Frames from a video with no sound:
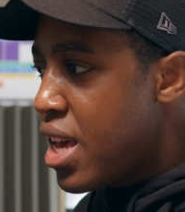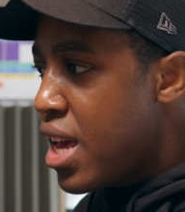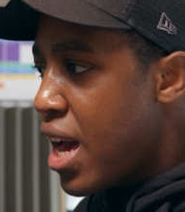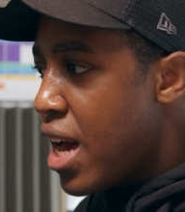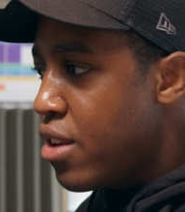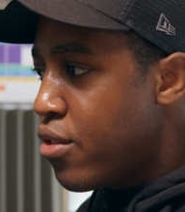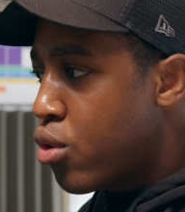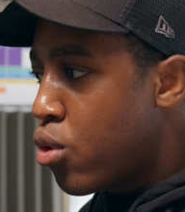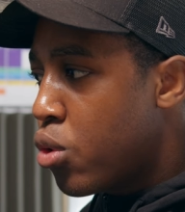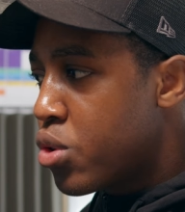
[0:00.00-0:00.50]

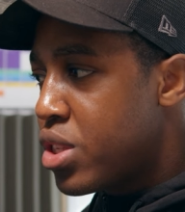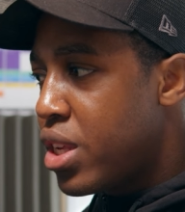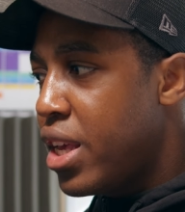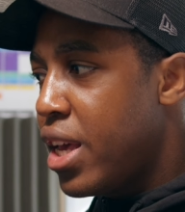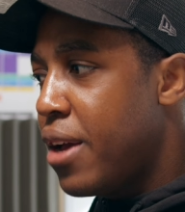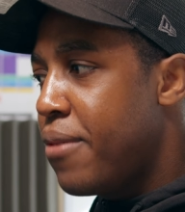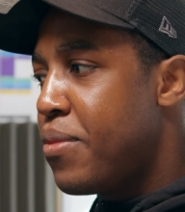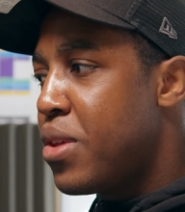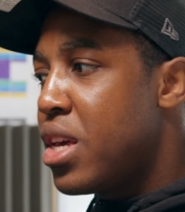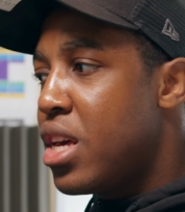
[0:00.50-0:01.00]
And of course
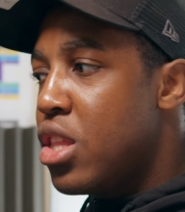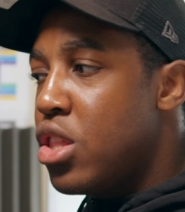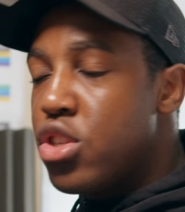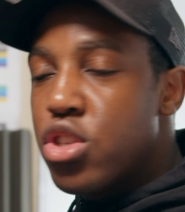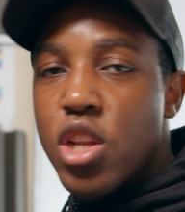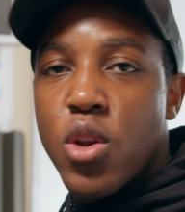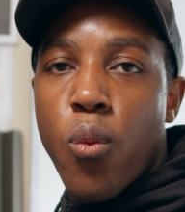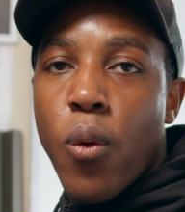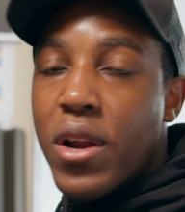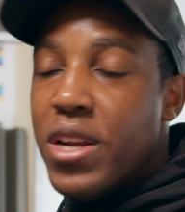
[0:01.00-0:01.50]
here there's
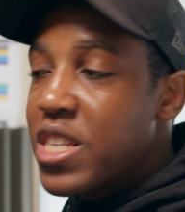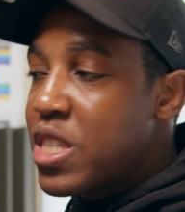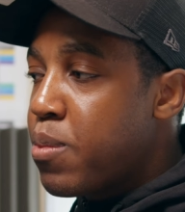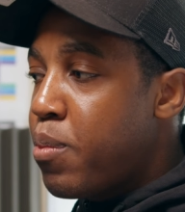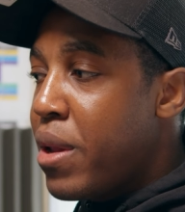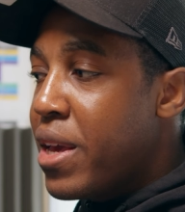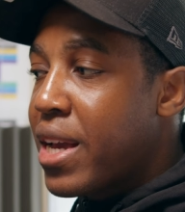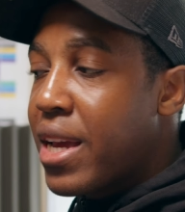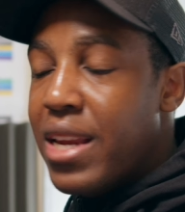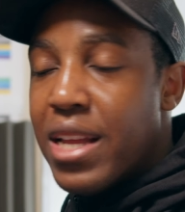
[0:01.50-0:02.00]
only one
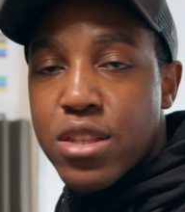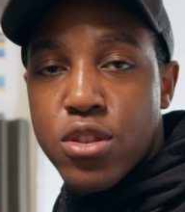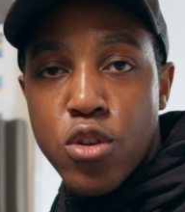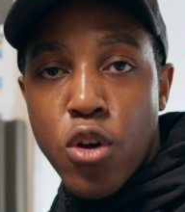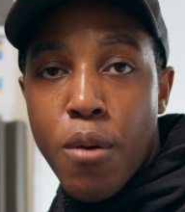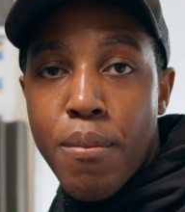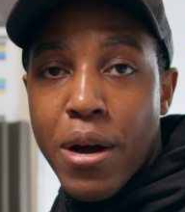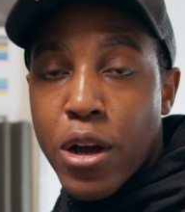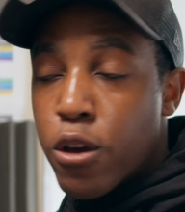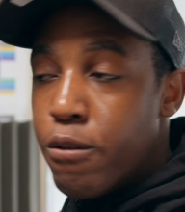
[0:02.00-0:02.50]
display connected
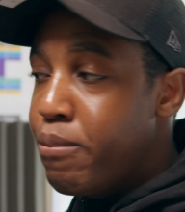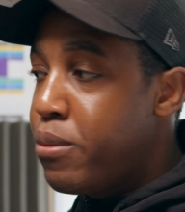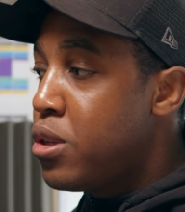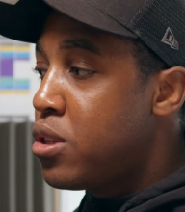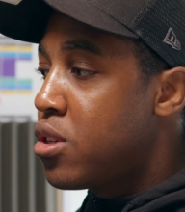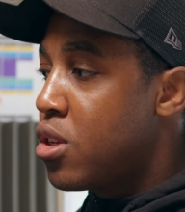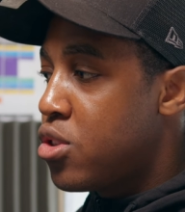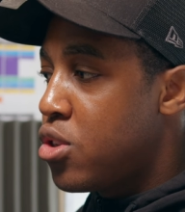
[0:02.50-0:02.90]
on my computer,